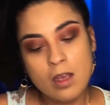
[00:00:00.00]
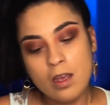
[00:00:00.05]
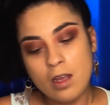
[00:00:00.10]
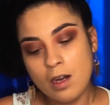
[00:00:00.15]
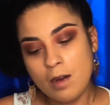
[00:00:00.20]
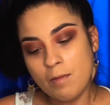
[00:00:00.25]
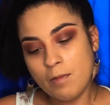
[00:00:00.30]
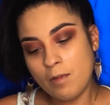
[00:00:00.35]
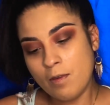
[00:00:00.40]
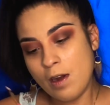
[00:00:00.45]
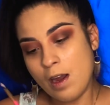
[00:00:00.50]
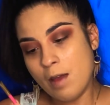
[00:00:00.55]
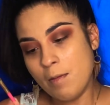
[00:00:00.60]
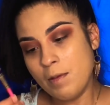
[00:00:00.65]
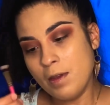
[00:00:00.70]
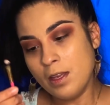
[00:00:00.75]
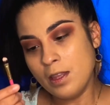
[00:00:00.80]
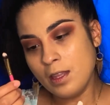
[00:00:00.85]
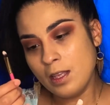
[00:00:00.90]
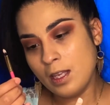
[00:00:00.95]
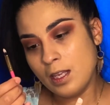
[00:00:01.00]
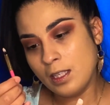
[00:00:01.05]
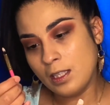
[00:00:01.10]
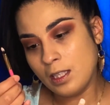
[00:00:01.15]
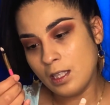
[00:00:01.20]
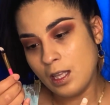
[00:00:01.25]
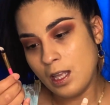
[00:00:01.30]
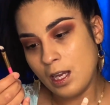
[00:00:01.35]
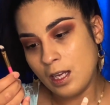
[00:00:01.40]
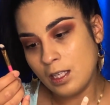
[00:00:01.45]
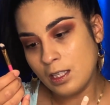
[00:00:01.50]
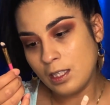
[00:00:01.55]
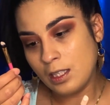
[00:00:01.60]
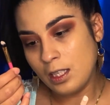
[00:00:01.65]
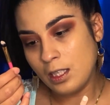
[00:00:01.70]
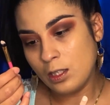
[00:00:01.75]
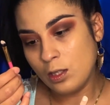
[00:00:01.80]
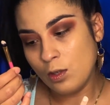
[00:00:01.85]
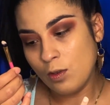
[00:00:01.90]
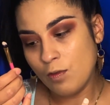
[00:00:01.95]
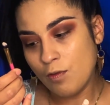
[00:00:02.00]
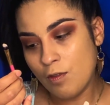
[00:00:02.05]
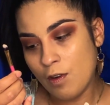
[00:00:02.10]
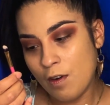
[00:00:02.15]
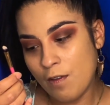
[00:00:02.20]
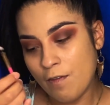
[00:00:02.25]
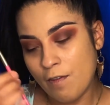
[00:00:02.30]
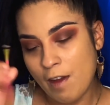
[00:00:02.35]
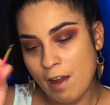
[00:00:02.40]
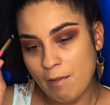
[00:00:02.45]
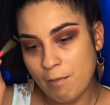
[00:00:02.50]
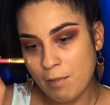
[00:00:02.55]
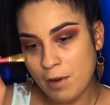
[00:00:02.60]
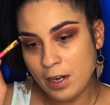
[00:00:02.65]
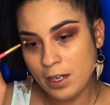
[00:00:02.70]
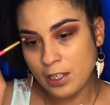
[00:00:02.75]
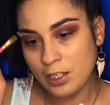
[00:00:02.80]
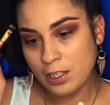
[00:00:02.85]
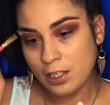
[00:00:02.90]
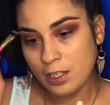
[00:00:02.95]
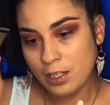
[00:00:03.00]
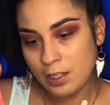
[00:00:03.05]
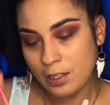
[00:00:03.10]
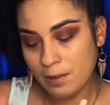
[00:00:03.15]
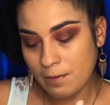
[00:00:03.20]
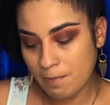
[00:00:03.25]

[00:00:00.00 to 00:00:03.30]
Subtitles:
And I'm grabbing this Luxie 245 brush.